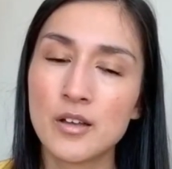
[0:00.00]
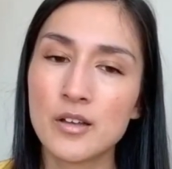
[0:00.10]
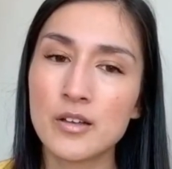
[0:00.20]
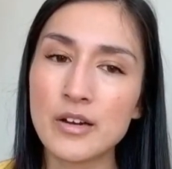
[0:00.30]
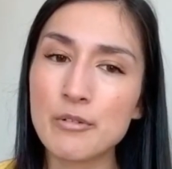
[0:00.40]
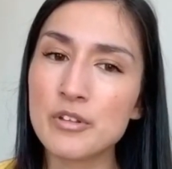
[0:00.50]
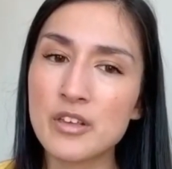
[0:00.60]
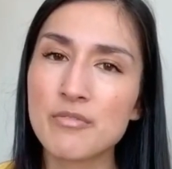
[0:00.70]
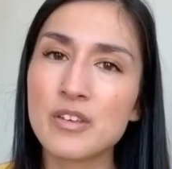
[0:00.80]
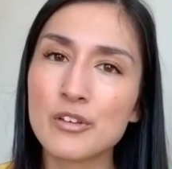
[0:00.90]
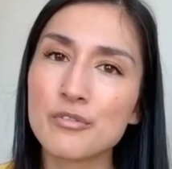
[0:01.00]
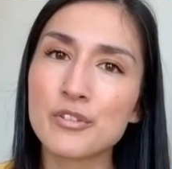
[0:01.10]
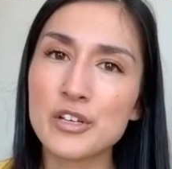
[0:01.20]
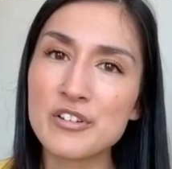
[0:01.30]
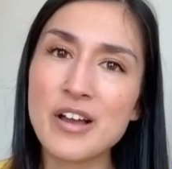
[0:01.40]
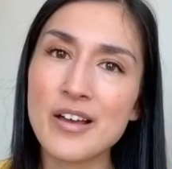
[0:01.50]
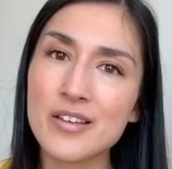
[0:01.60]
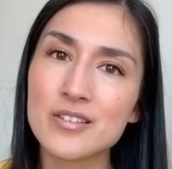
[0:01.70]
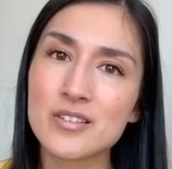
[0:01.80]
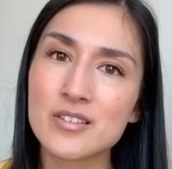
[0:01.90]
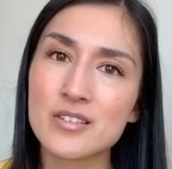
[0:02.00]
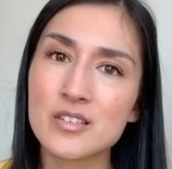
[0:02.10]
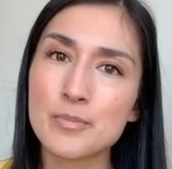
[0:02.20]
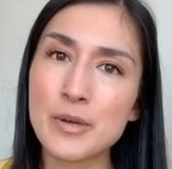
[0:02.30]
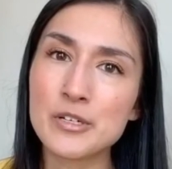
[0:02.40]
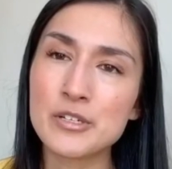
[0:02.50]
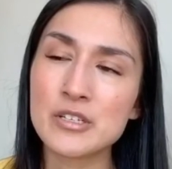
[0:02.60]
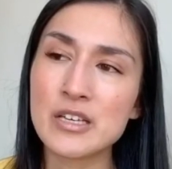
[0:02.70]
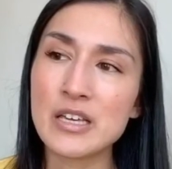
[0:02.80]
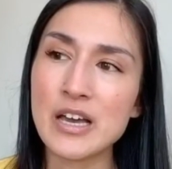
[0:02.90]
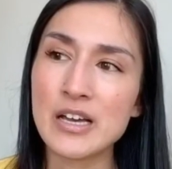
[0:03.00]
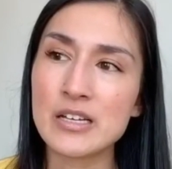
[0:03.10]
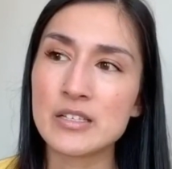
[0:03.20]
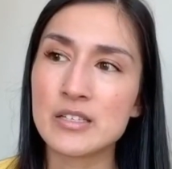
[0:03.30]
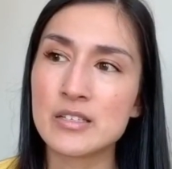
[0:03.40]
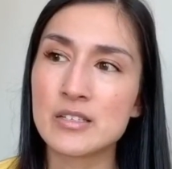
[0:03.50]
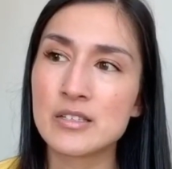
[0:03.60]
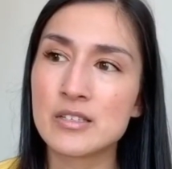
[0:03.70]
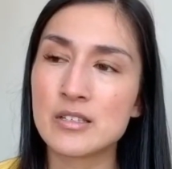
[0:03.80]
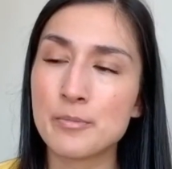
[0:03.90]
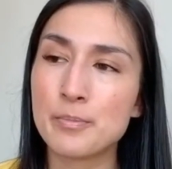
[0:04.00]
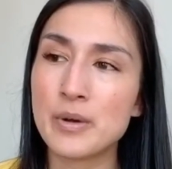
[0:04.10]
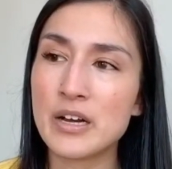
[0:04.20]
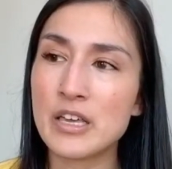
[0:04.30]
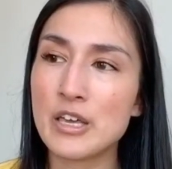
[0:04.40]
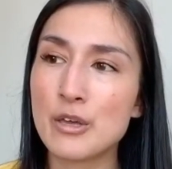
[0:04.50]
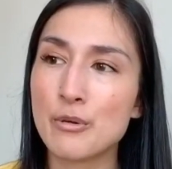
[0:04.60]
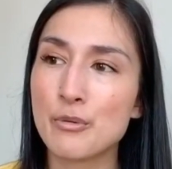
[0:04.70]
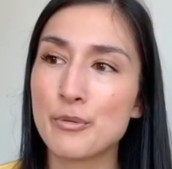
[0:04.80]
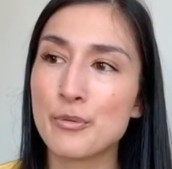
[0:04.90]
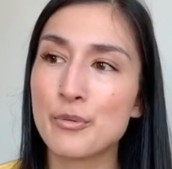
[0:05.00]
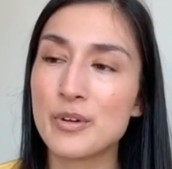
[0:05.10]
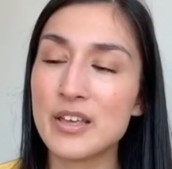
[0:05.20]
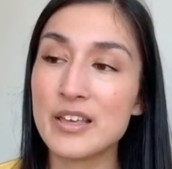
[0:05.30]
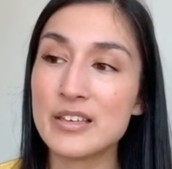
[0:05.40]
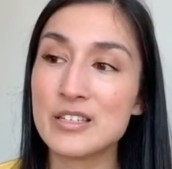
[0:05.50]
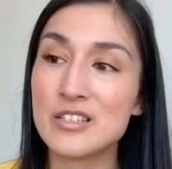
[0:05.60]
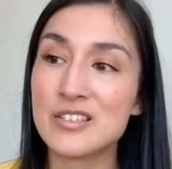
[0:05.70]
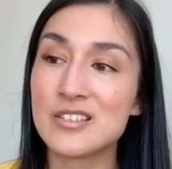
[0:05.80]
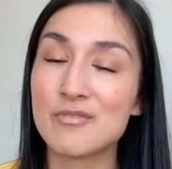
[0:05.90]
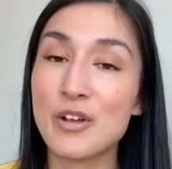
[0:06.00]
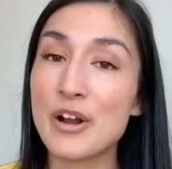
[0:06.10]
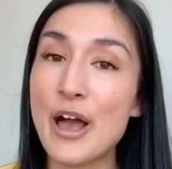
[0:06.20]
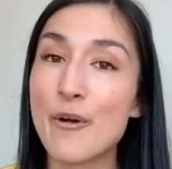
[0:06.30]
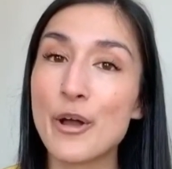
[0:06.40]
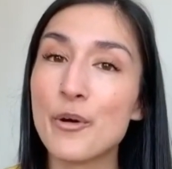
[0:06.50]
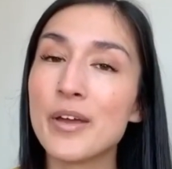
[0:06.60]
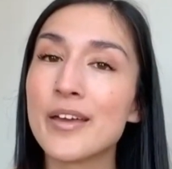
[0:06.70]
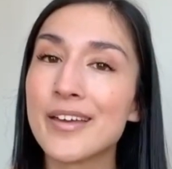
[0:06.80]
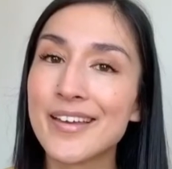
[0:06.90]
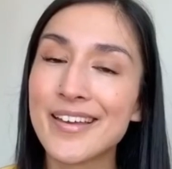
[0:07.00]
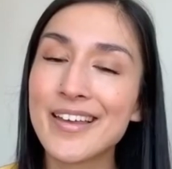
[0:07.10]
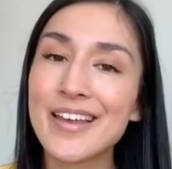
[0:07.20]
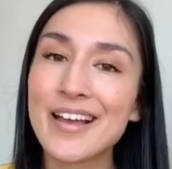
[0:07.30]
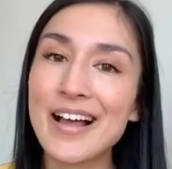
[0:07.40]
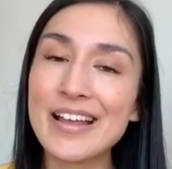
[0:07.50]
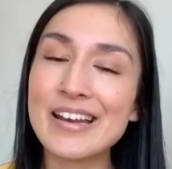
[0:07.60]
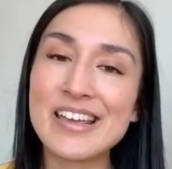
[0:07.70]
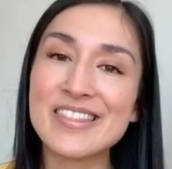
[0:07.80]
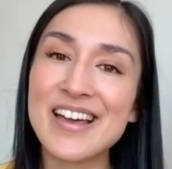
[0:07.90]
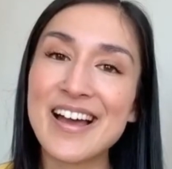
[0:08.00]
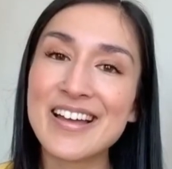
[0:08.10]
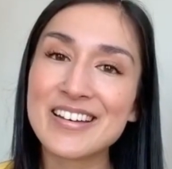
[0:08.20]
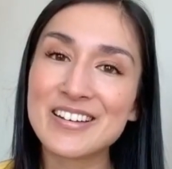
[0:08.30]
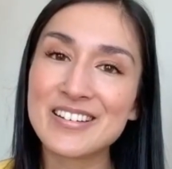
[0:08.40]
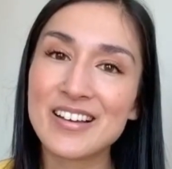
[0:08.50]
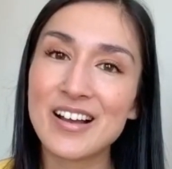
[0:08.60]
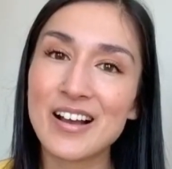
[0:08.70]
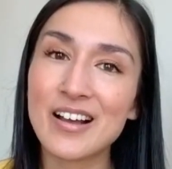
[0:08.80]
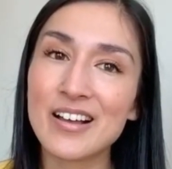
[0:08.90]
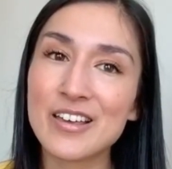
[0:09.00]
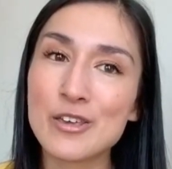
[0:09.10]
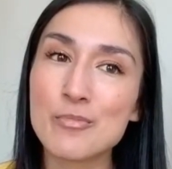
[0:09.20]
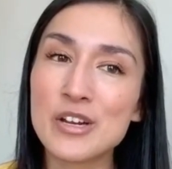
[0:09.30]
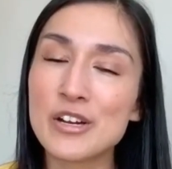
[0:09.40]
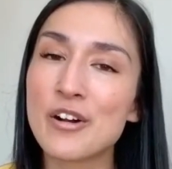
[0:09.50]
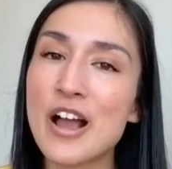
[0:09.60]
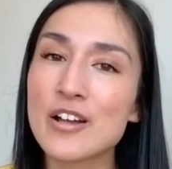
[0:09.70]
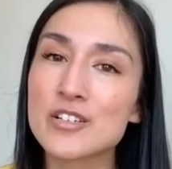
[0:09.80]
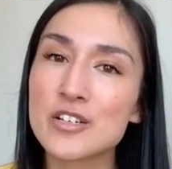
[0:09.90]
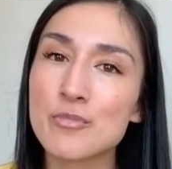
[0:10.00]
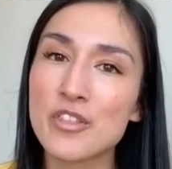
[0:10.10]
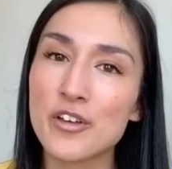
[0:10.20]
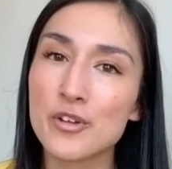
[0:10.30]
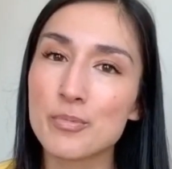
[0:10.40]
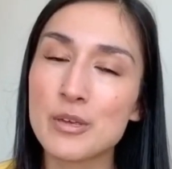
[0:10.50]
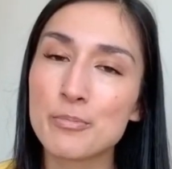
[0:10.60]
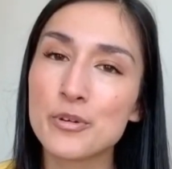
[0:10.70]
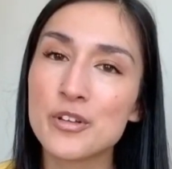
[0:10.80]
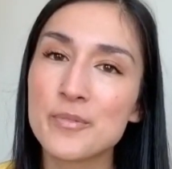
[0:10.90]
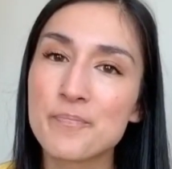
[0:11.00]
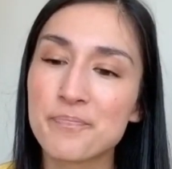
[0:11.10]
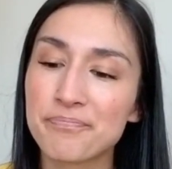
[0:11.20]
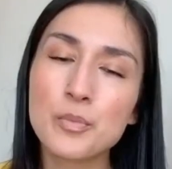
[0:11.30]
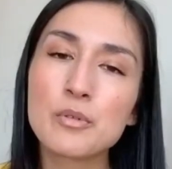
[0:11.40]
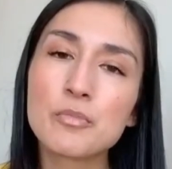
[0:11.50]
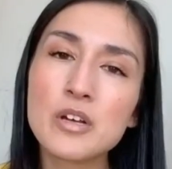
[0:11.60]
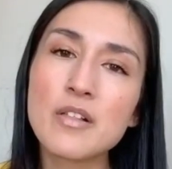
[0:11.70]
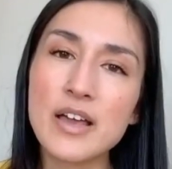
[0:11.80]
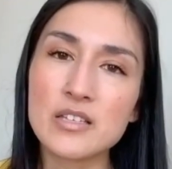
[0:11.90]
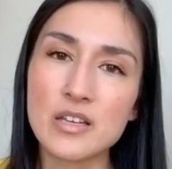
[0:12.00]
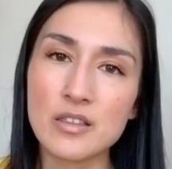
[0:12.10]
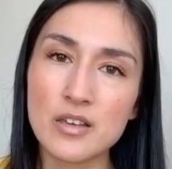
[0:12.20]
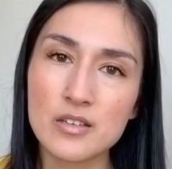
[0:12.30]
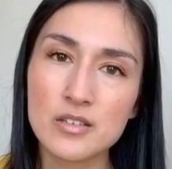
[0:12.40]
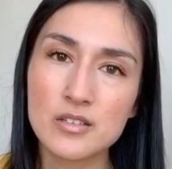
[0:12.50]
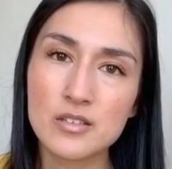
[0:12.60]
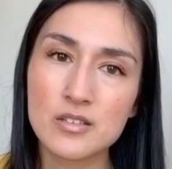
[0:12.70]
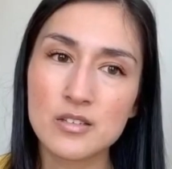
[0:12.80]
And I really feel for you guys, especially as somebody who is very outgoing. I need that human interaction with other people. When realizing this,